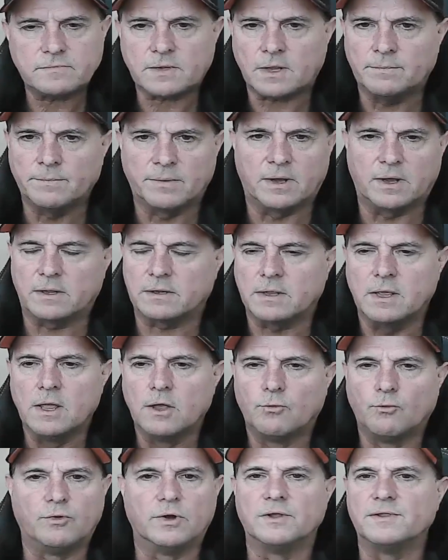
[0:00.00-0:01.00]
But
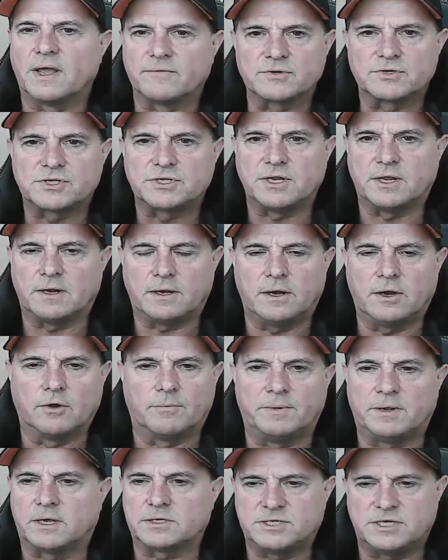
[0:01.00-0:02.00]
we'll never see it here
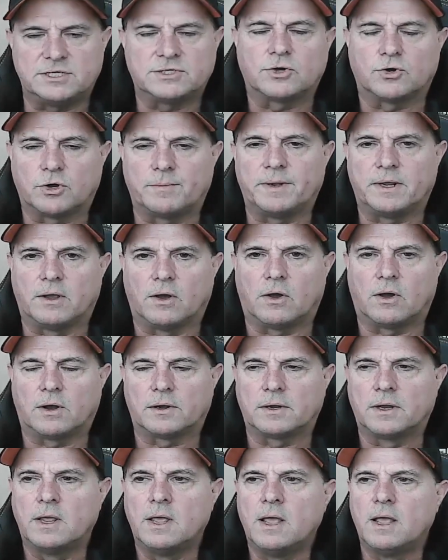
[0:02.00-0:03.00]
because he's going to be
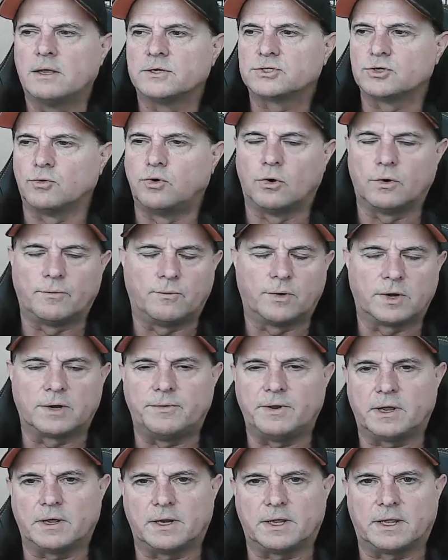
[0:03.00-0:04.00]
gone. So what are
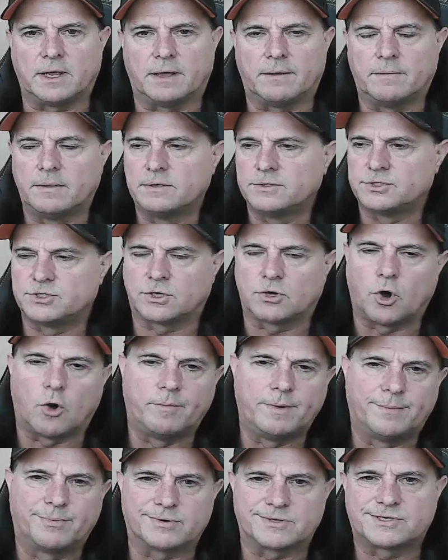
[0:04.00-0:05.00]
we going to get?
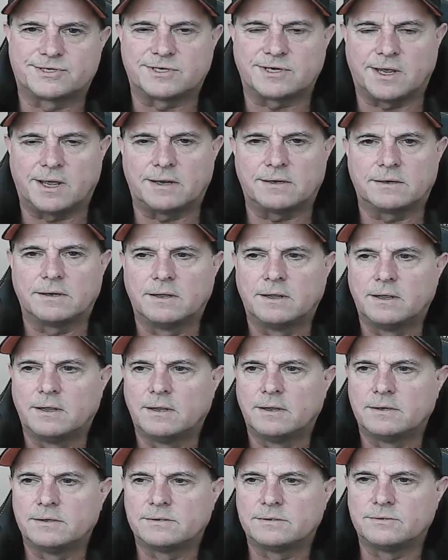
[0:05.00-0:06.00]
Jacoby Brissett,
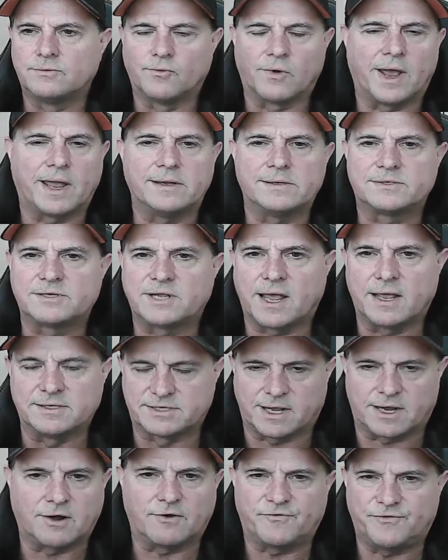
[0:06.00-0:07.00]
Ryan Tannehill. Is
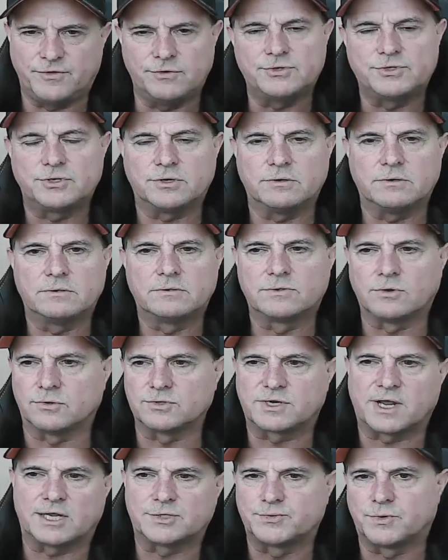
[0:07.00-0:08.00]
that our future?
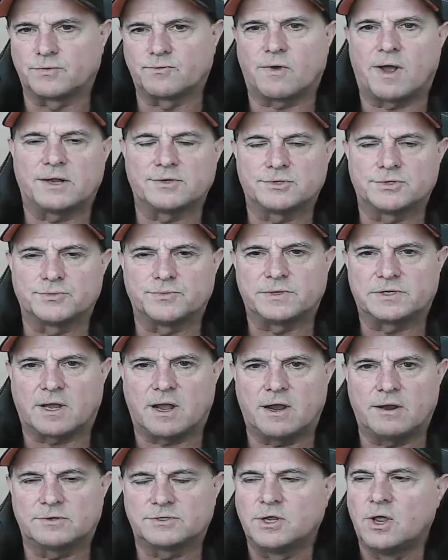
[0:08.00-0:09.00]
Those guys when Rodgers
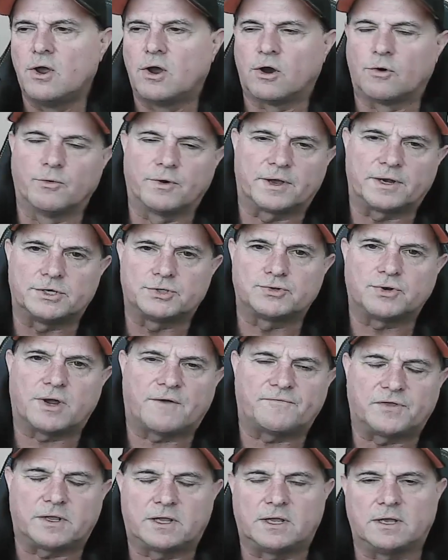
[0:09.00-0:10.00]
retires? Or we're going to
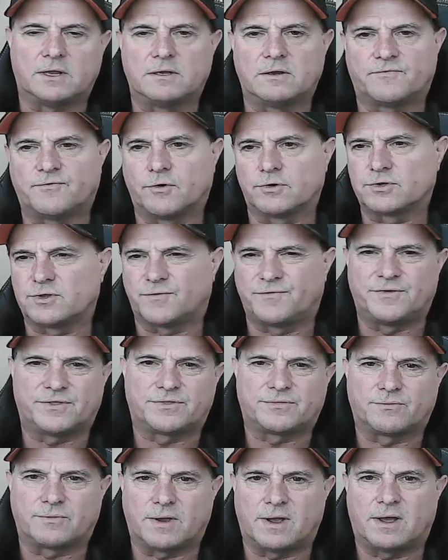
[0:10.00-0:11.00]
draft a kid in the 4th or
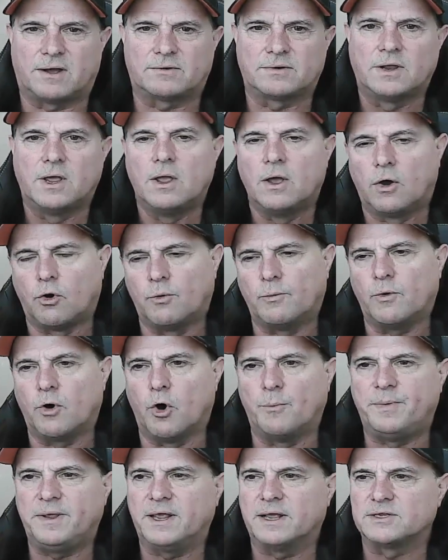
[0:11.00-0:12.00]
5th round?
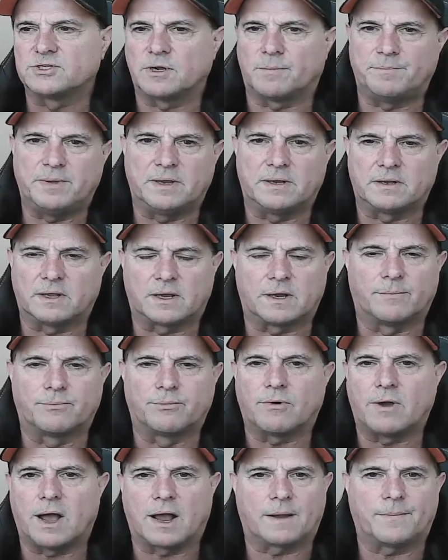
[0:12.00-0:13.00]
Hope he ends up being like a
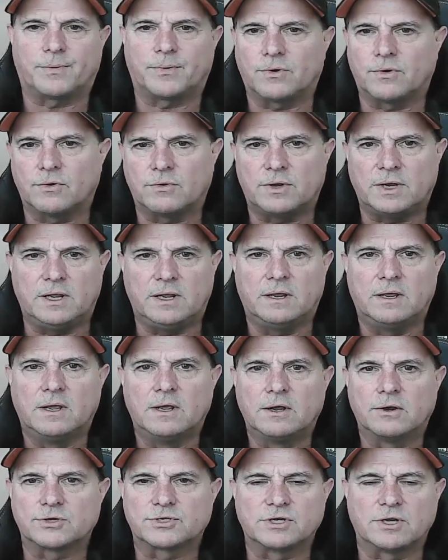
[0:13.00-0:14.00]
Brock Purdy
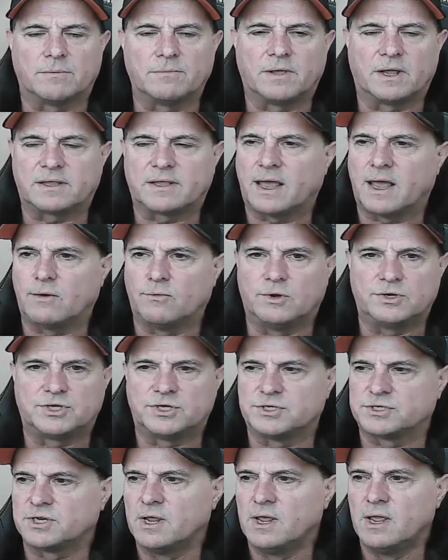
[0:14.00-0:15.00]
or something like that, which
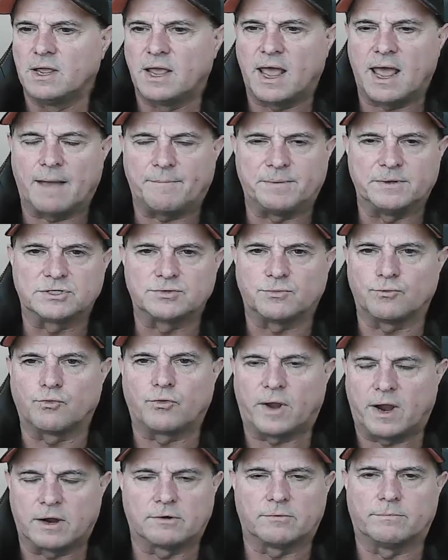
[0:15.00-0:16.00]
happens
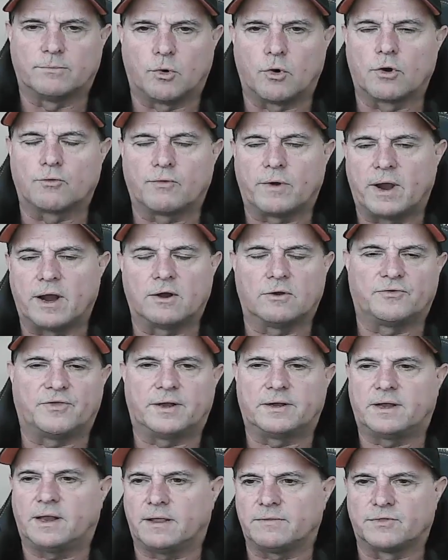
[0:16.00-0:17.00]
more rare
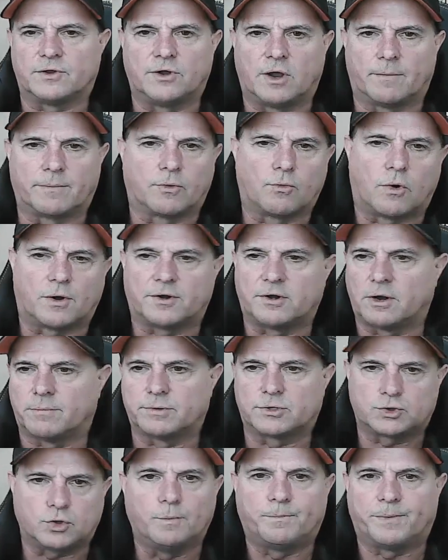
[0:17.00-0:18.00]
than the number 1 or
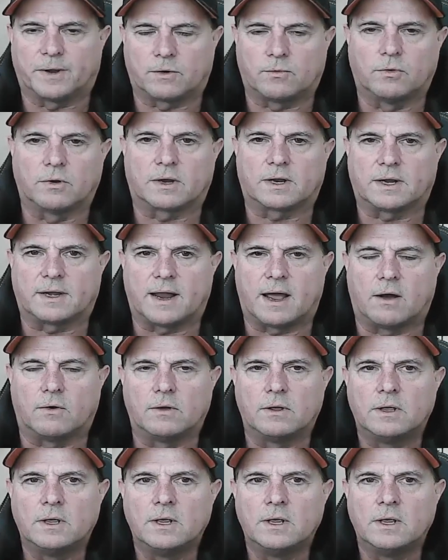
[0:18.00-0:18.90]
number 2 pick working out.